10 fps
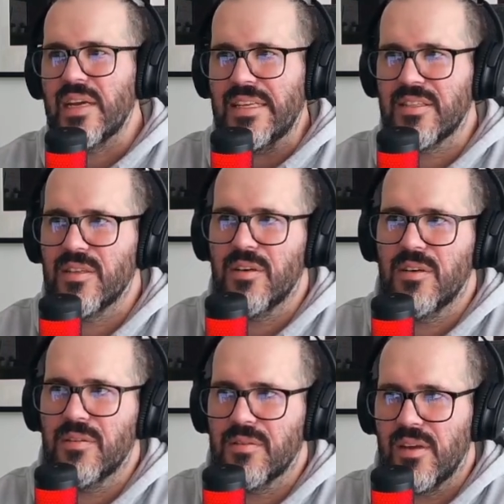
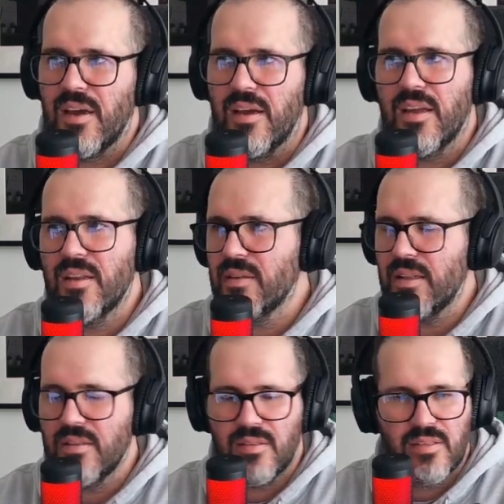So yeah,
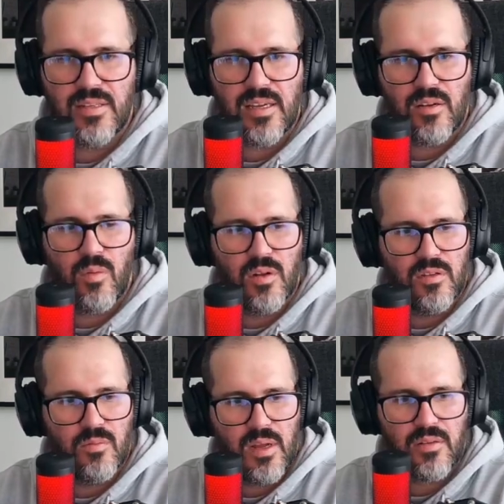and the second one,
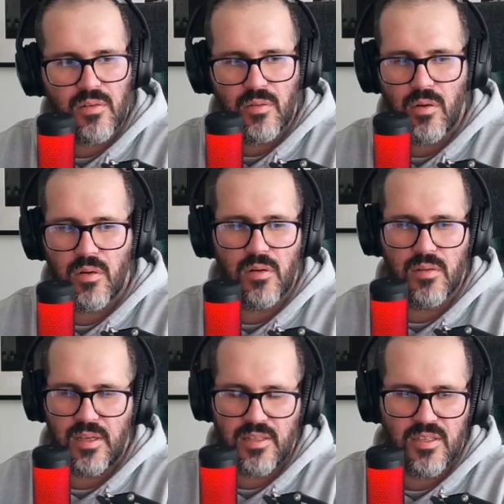the retro, or
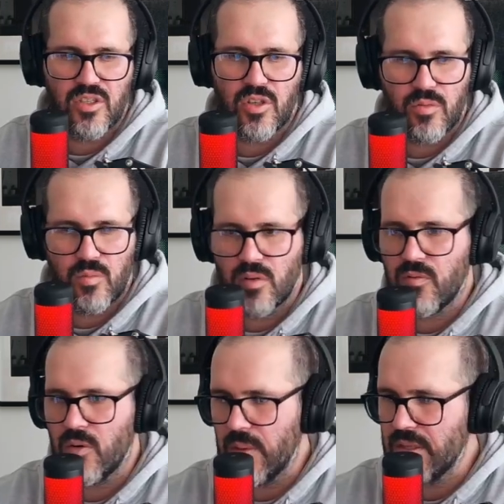that's a short word
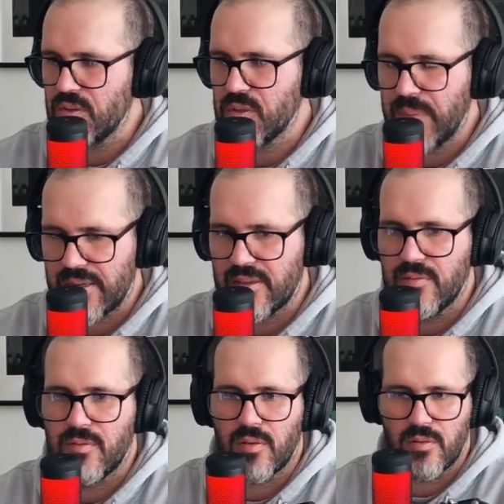for retrospective
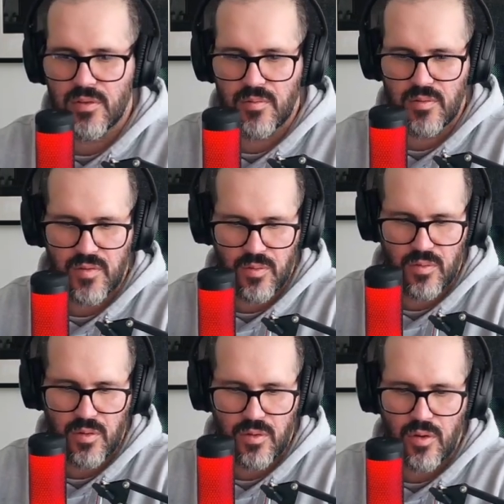for those of you who
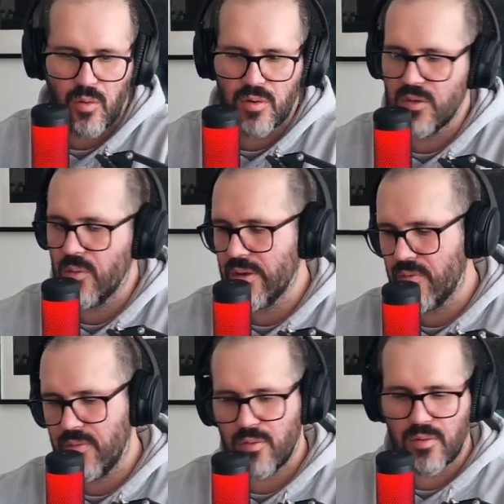don't know. It's a way
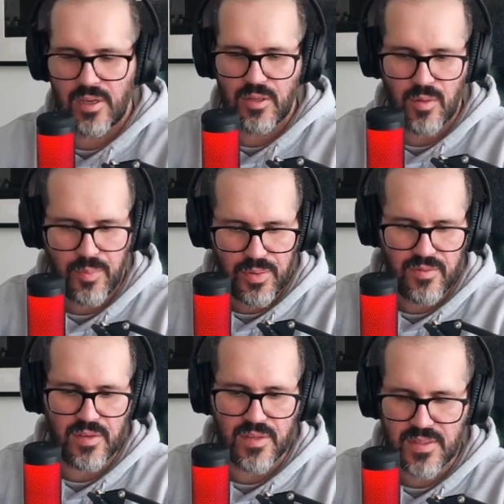of looking into a
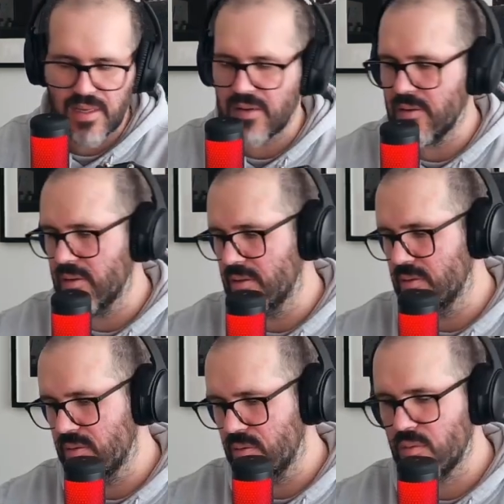previous cycle
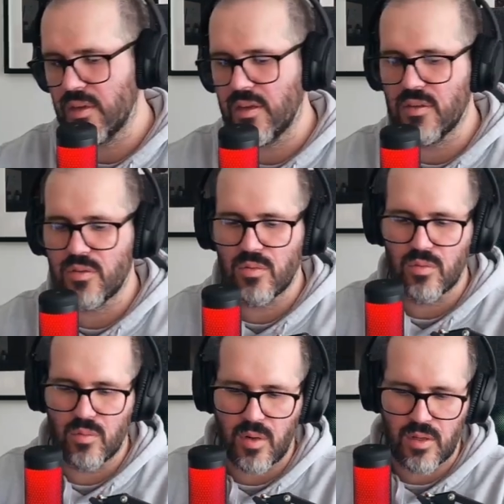and looking into
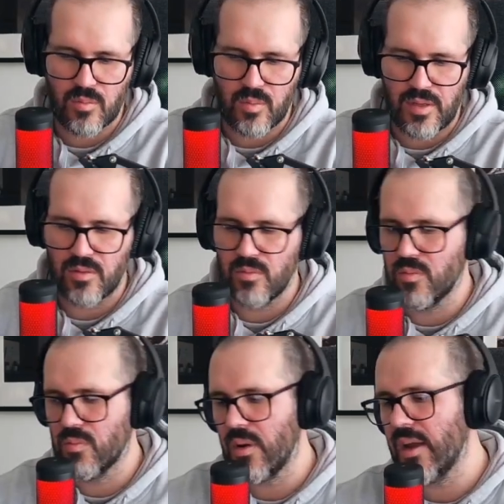what went
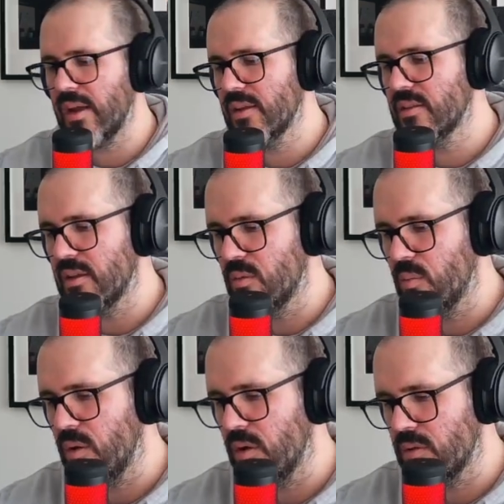right and
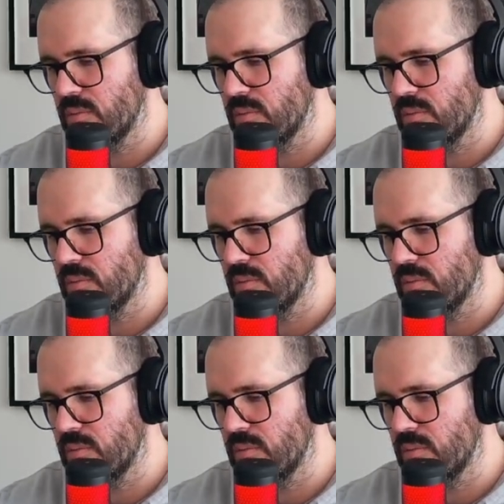what